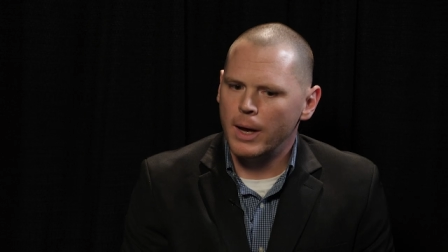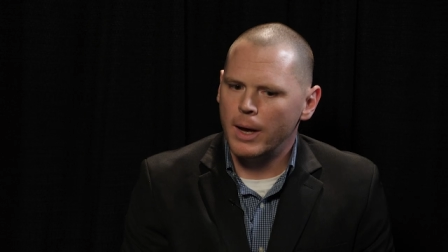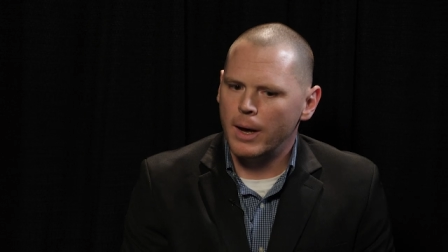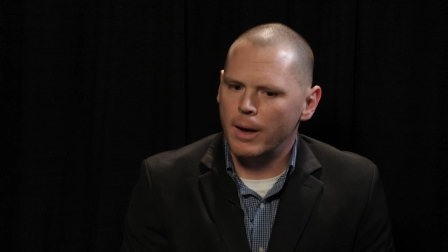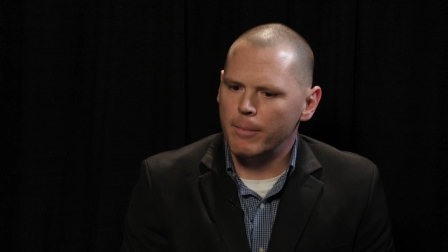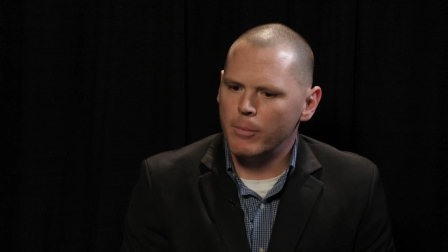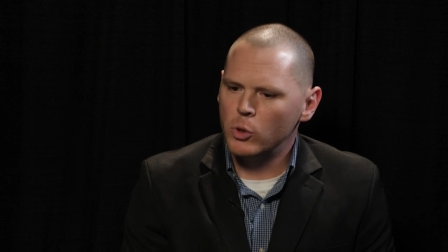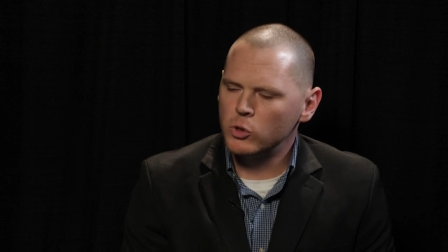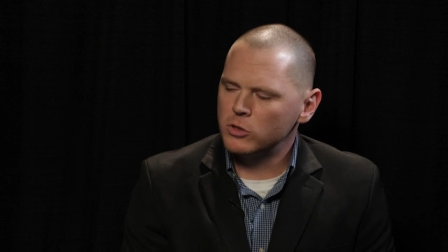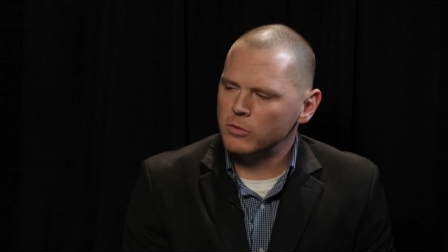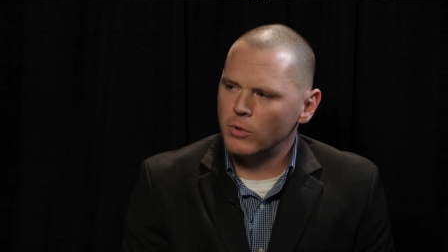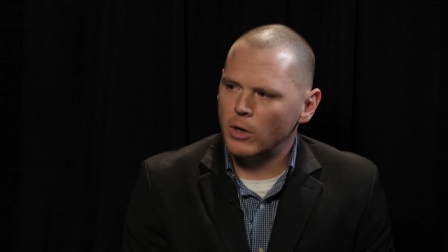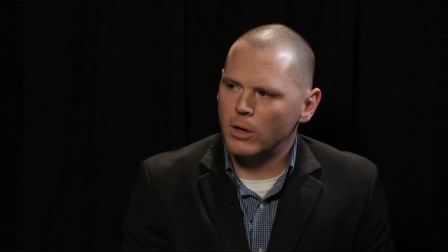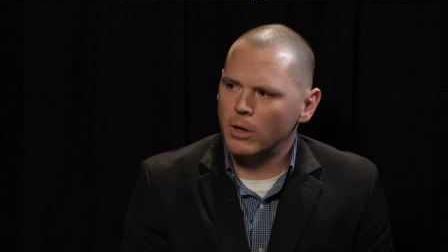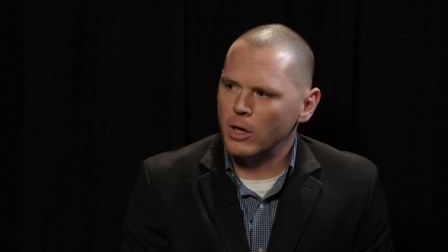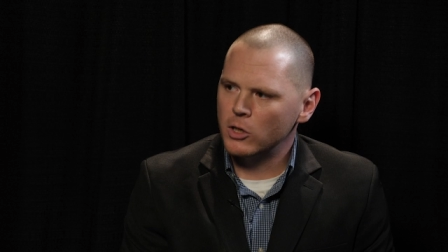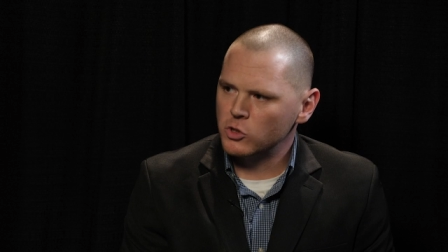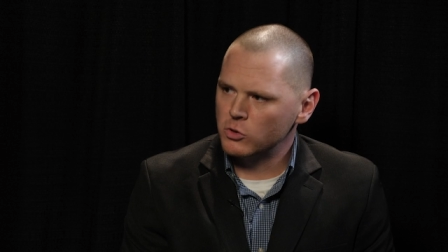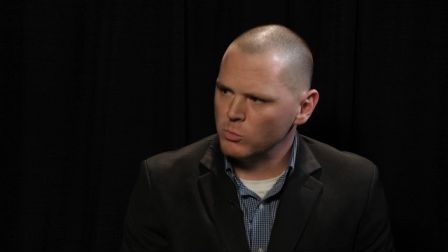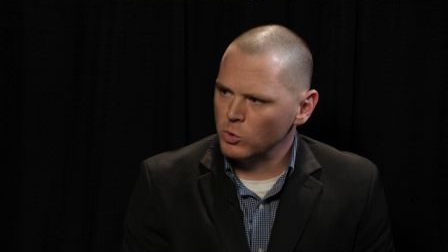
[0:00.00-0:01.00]
uh, most of our
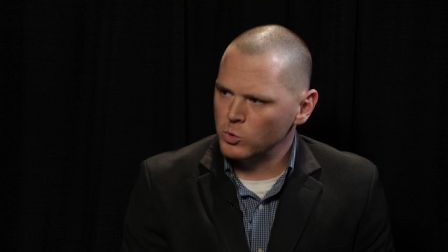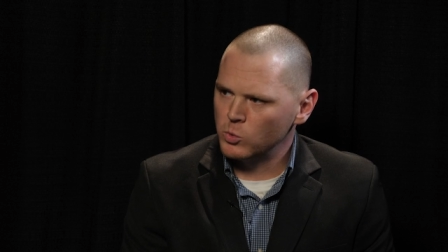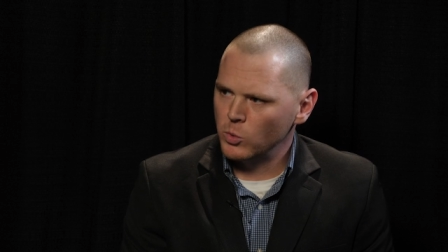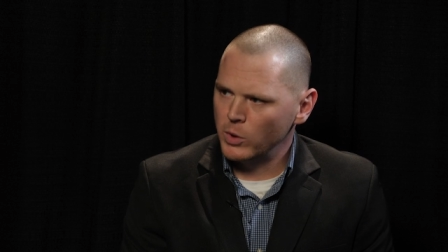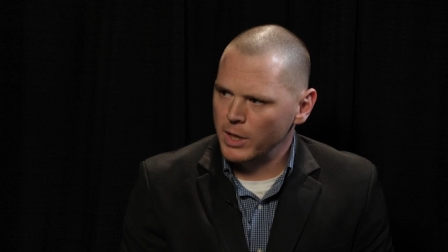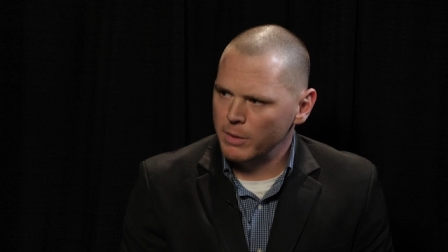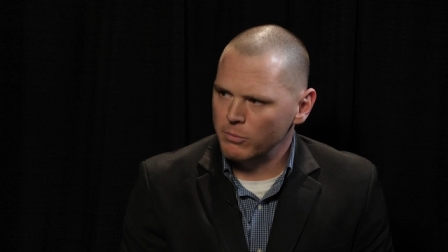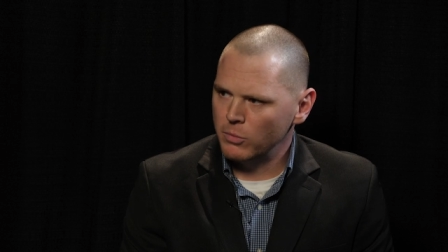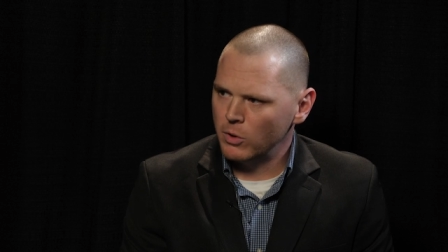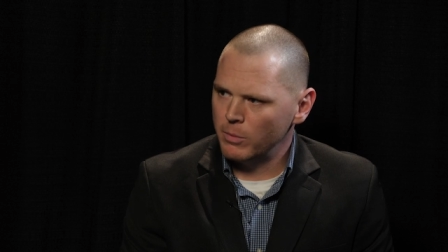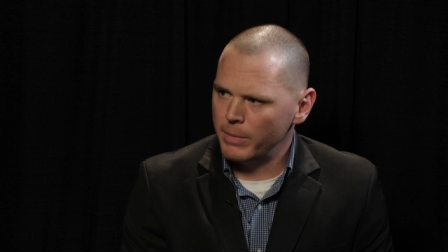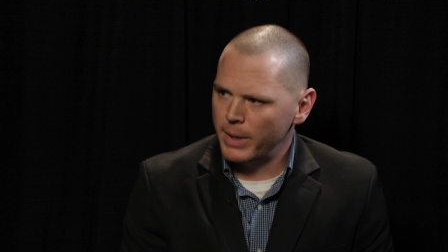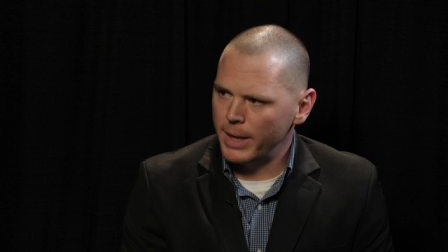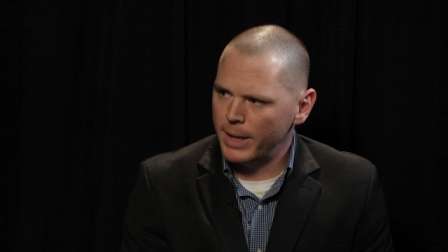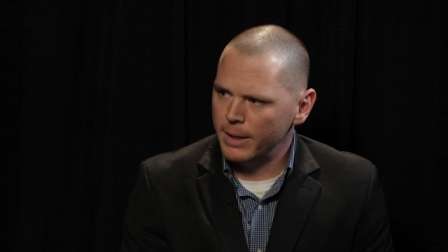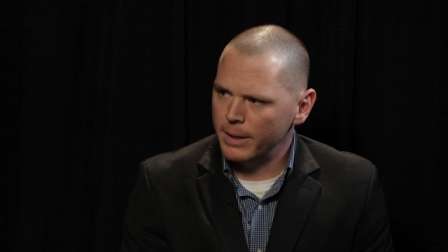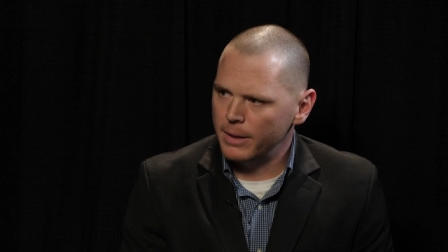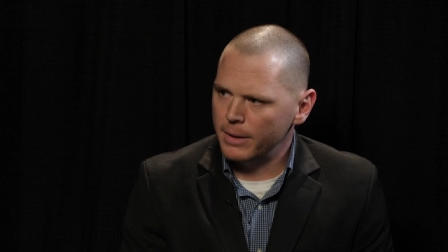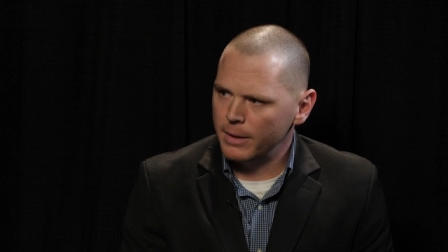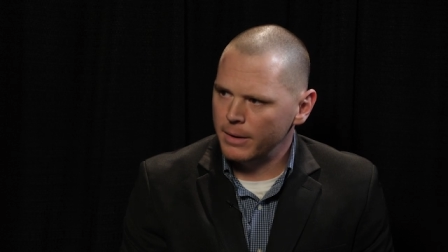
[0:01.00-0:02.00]
customers will
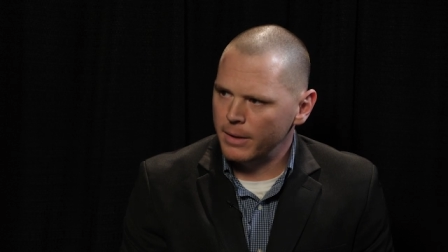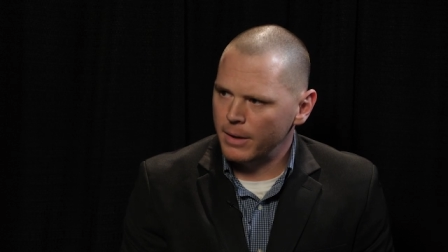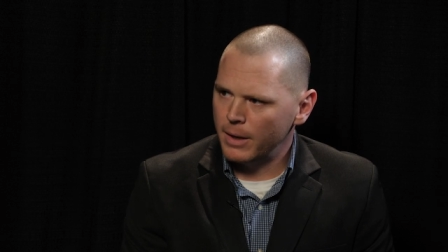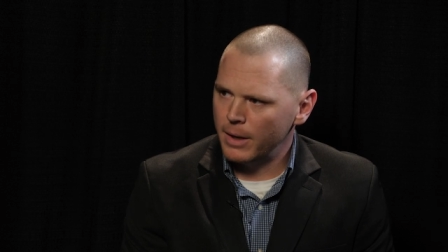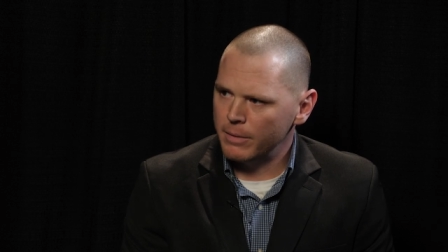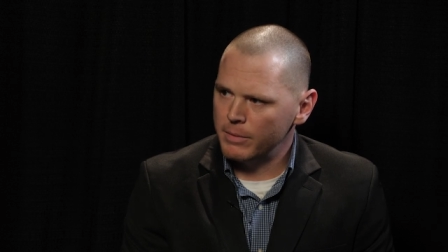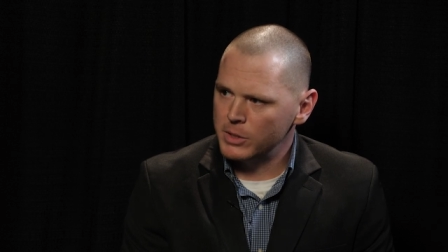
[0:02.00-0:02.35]
implement uh,